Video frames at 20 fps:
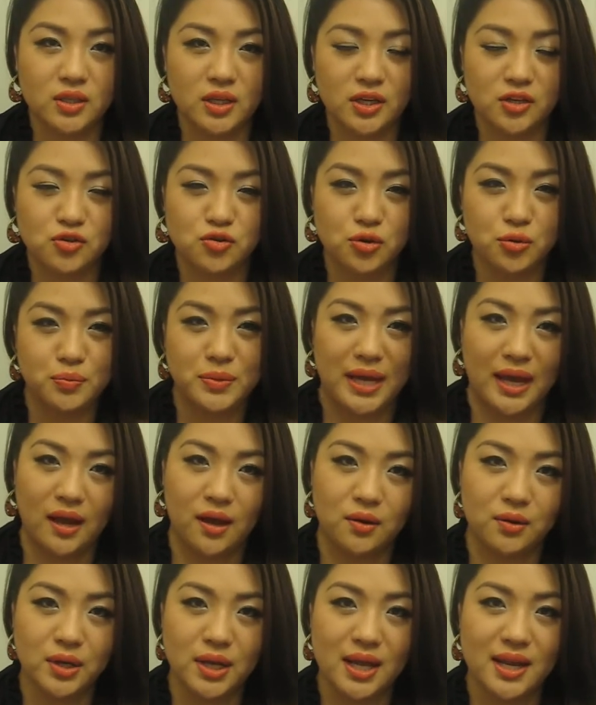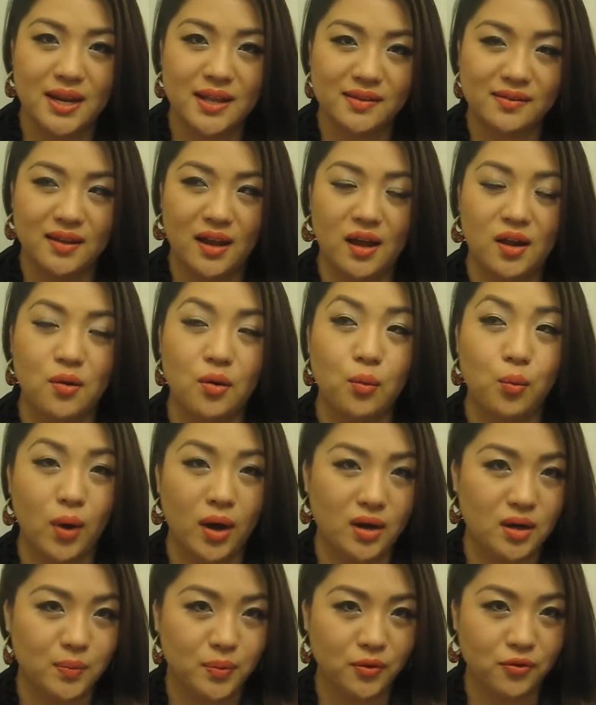like droop down, and it's not a
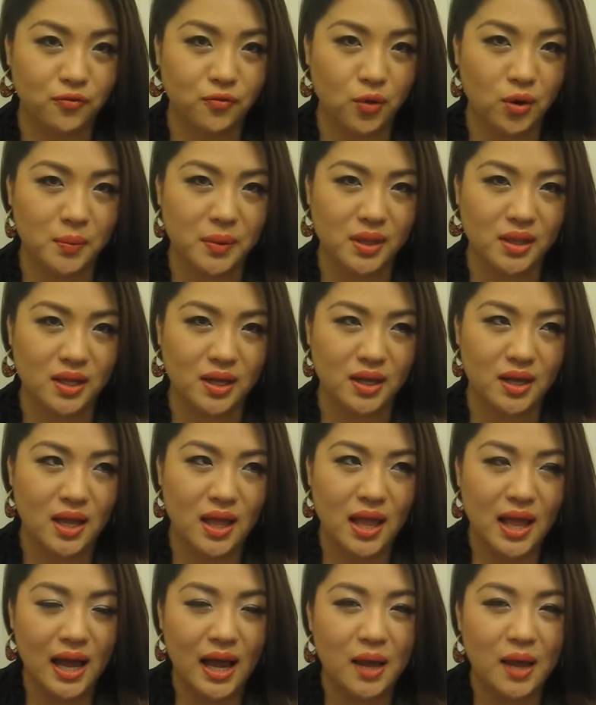waterproof formula.